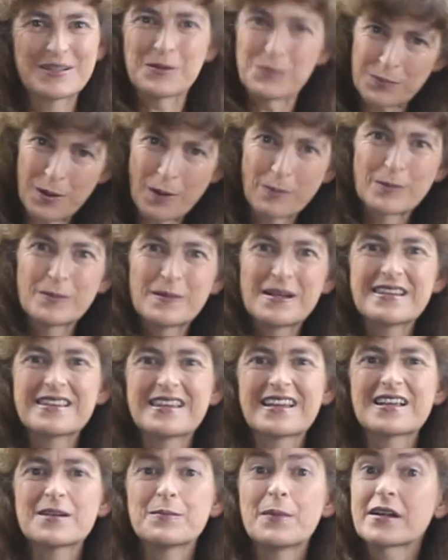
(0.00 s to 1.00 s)
you probably
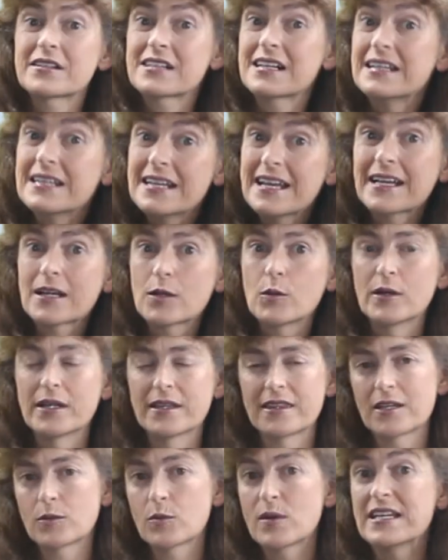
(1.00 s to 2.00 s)
think about a liquid
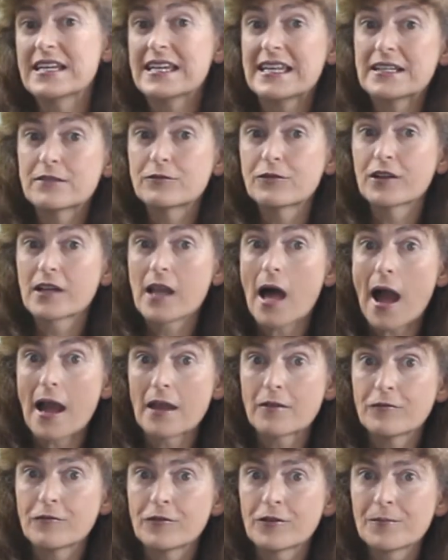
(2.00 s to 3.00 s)
that we need for
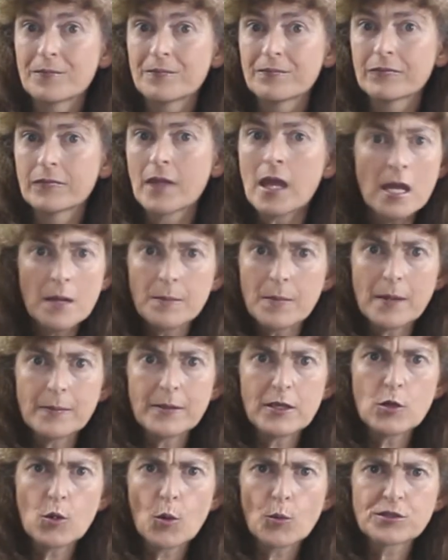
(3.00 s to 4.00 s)
life. Maybe
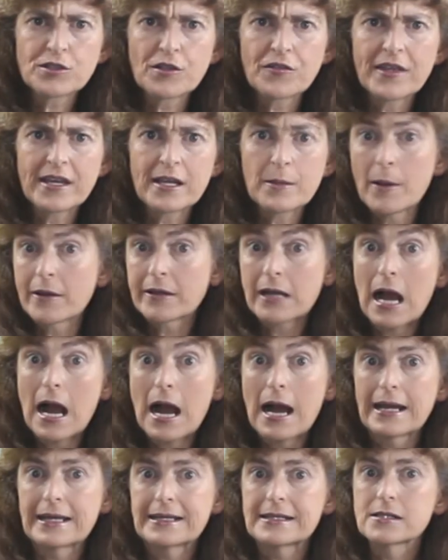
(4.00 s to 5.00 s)
you also think about
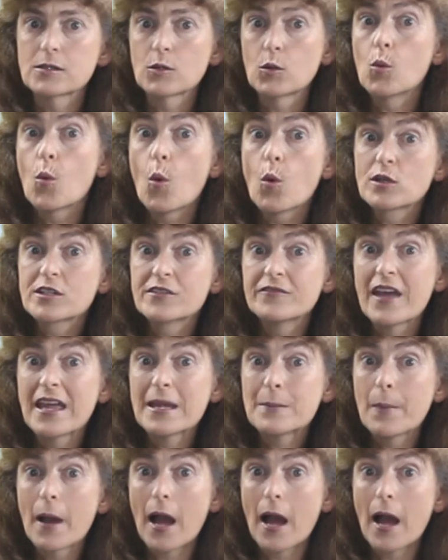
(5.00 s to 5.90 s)
ice or water vapor.